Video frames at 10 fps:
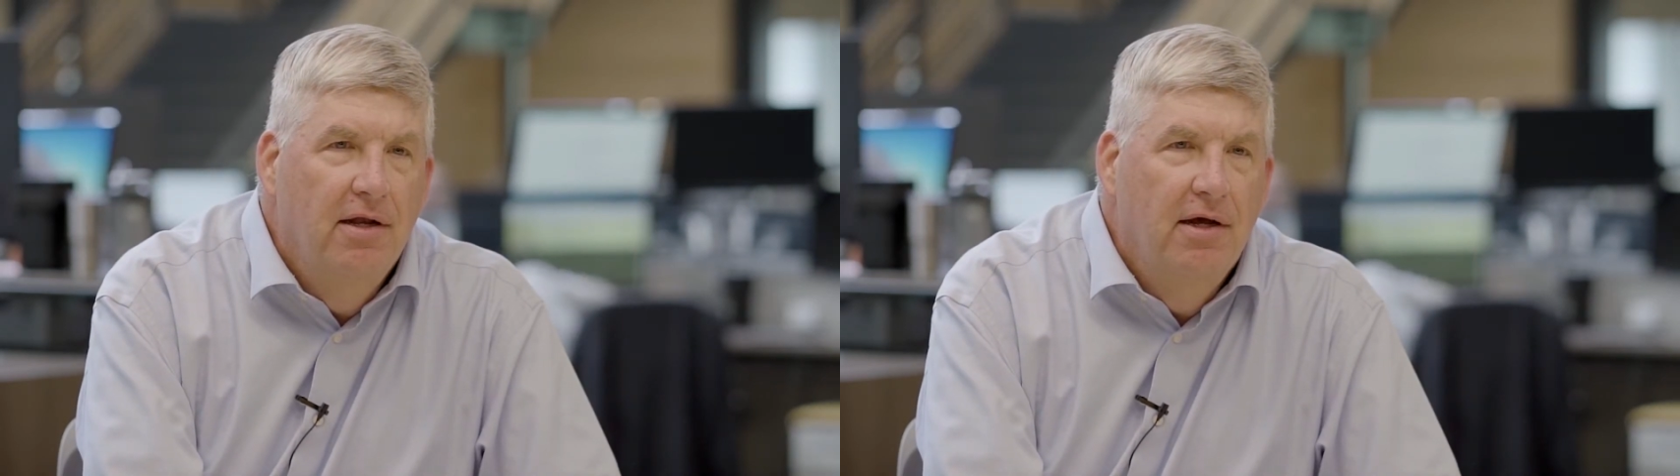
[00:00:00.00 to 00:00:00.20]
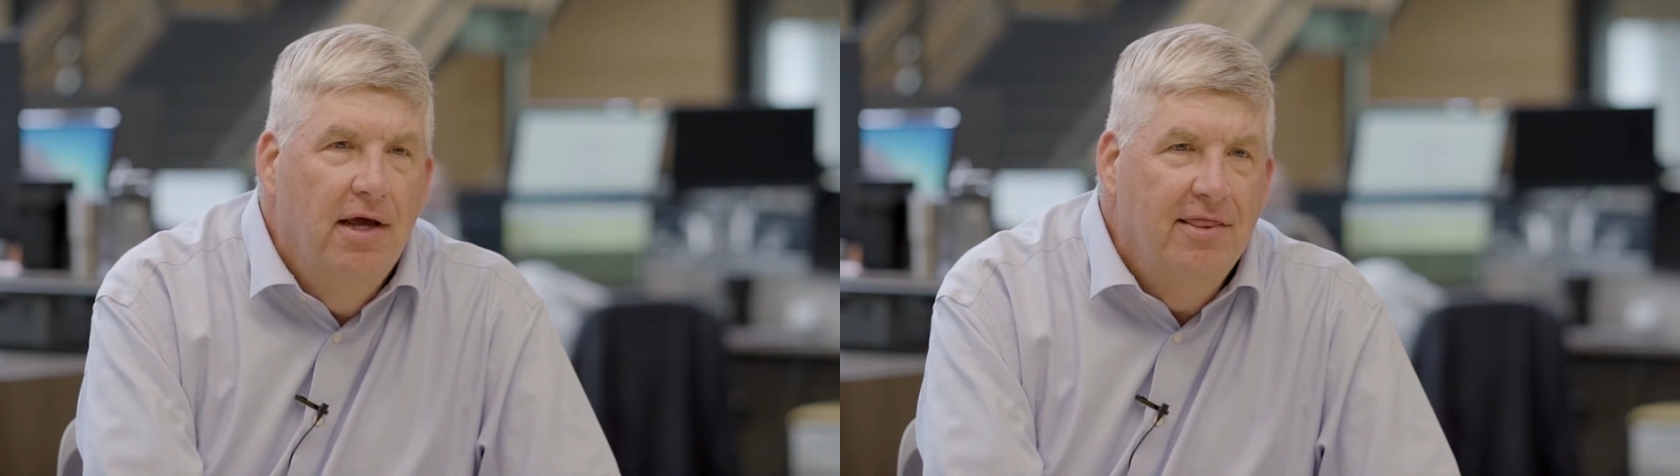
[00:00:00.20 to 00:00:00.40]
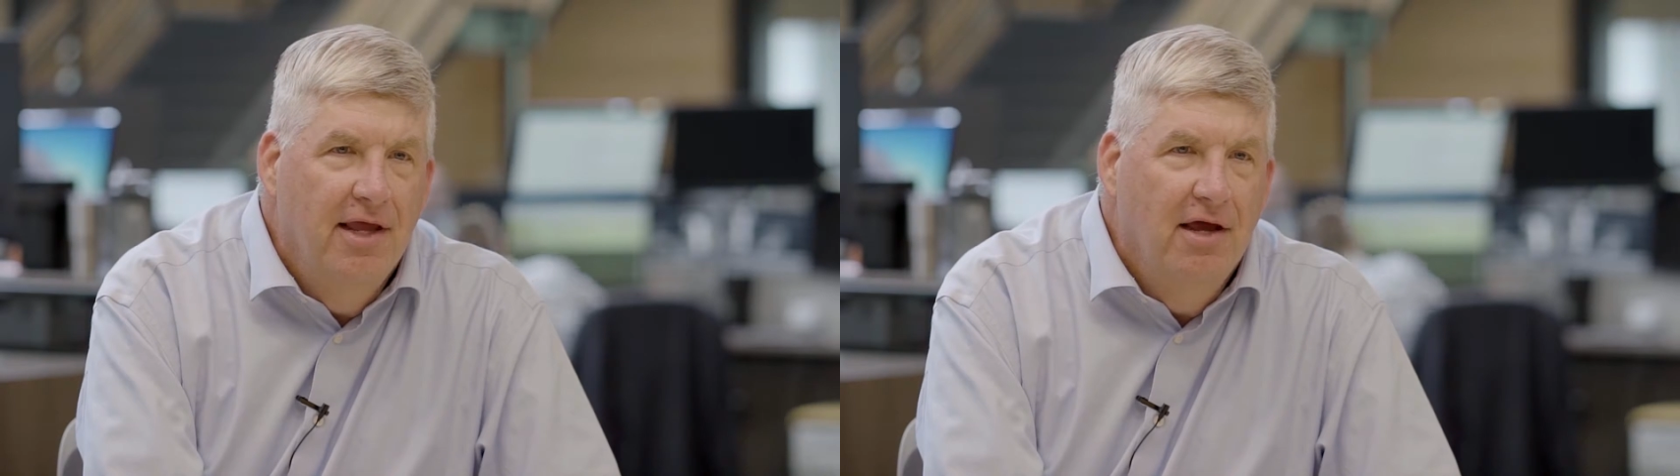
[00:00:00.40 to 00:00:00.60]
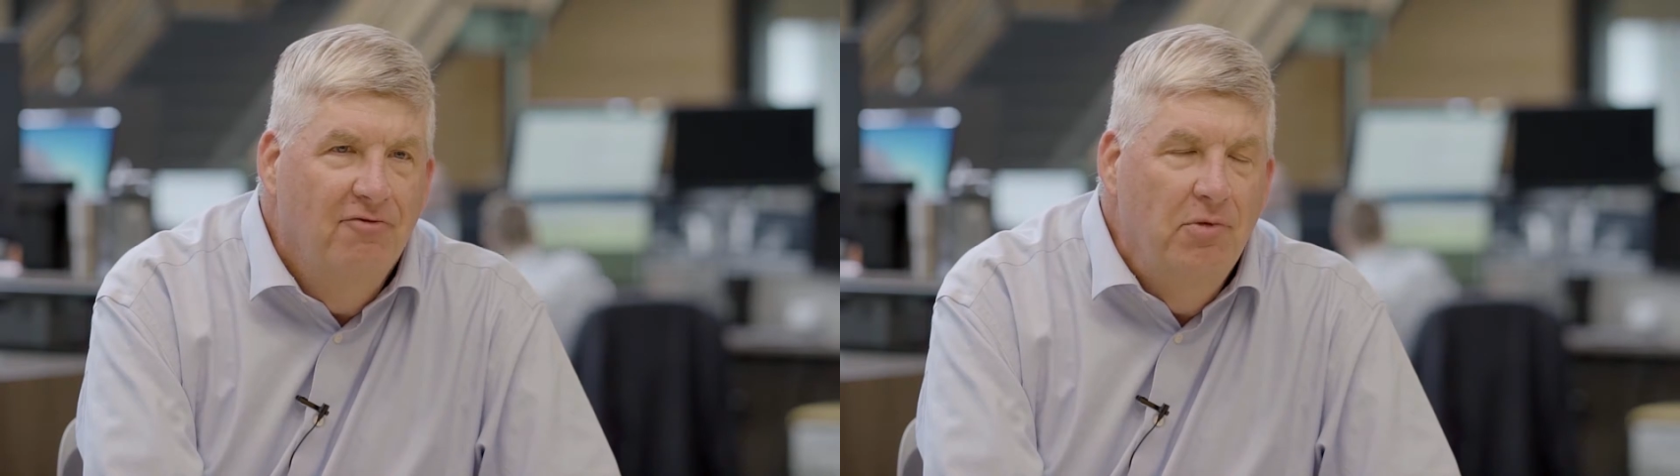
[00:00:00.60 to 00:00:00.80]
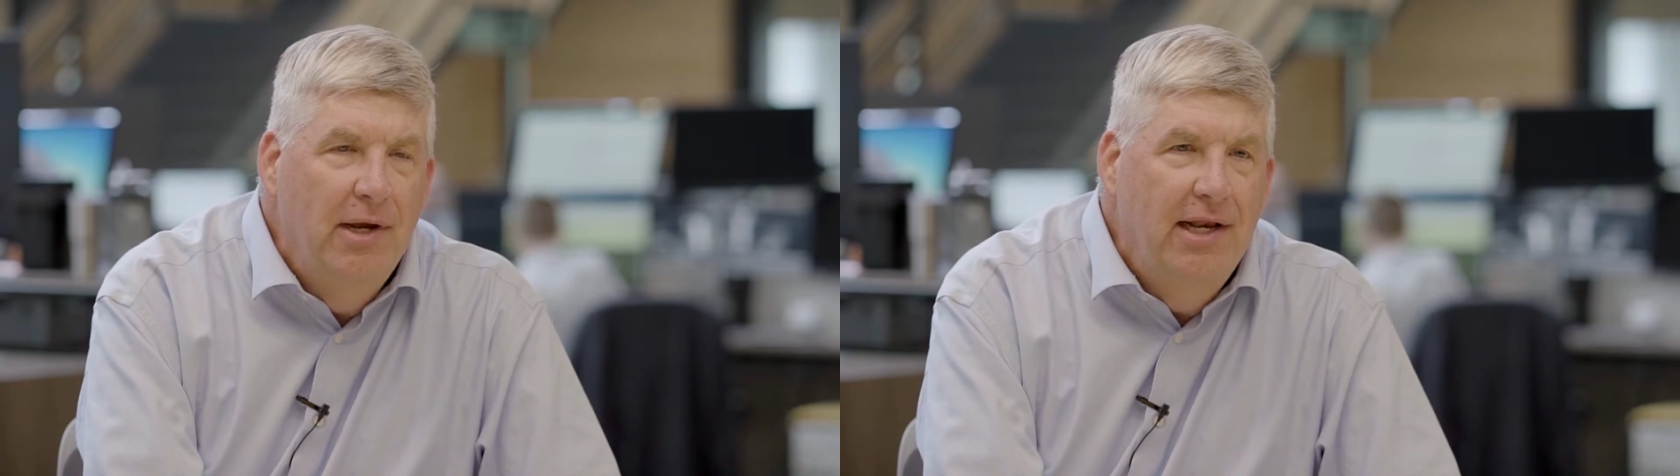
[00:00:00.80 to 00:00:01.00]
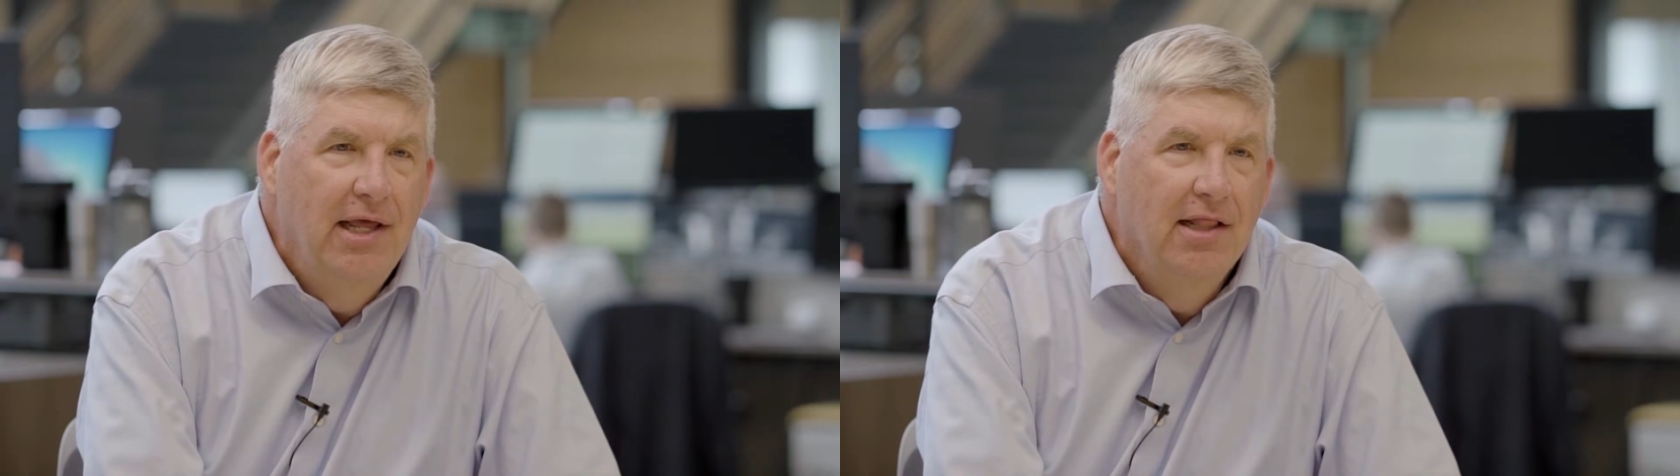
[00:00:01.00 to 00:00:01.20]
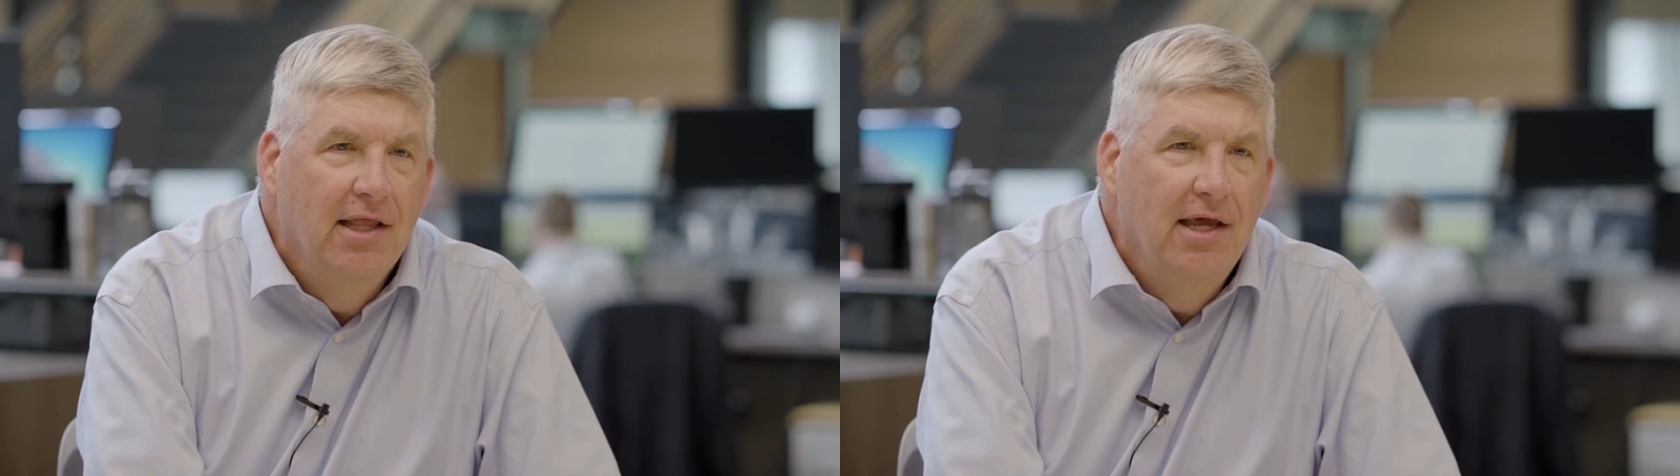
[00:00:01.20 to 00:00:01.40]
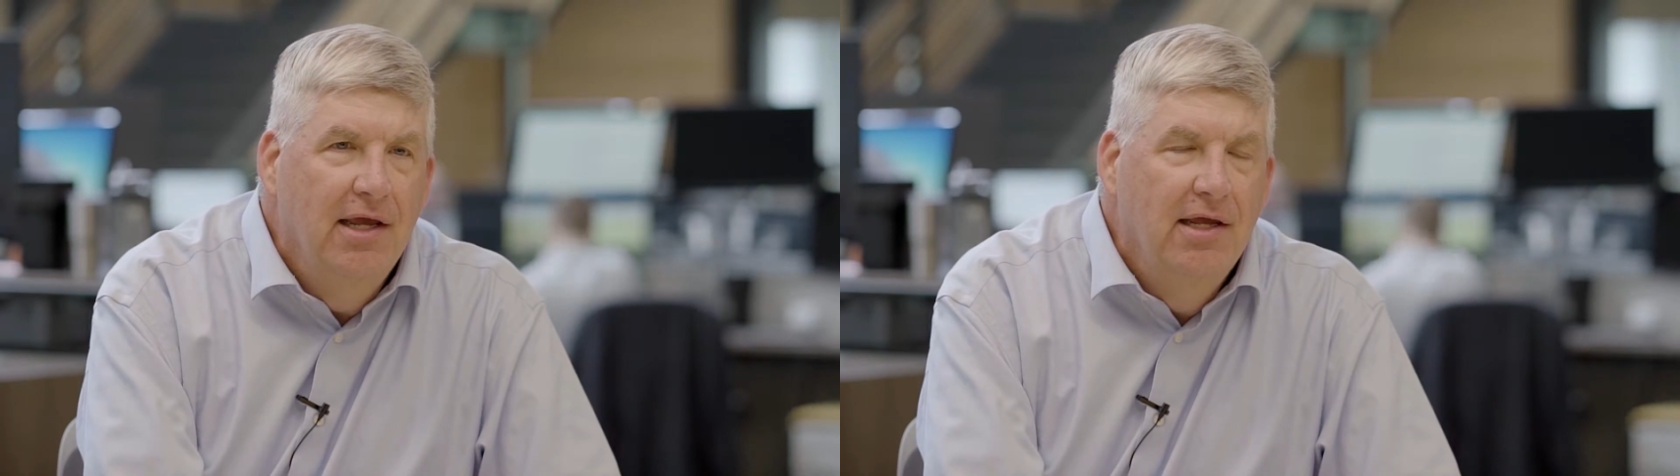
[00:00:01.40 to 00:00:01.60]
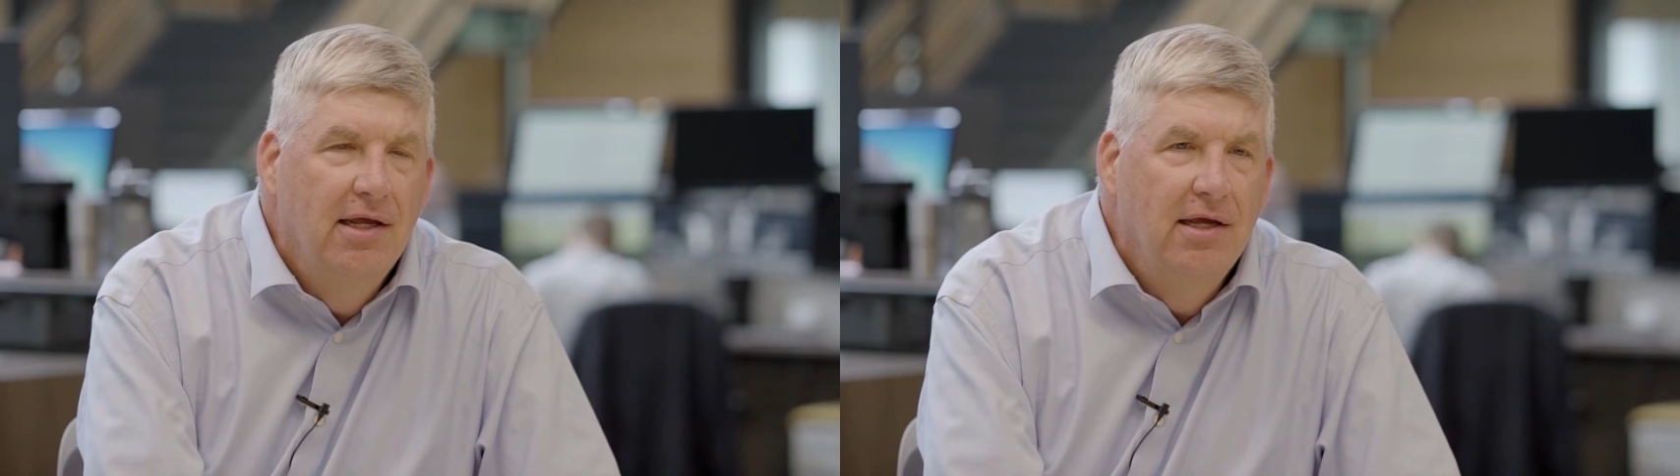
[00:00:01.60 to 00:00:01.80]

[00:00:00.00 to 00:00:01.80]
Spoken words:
I think of immediately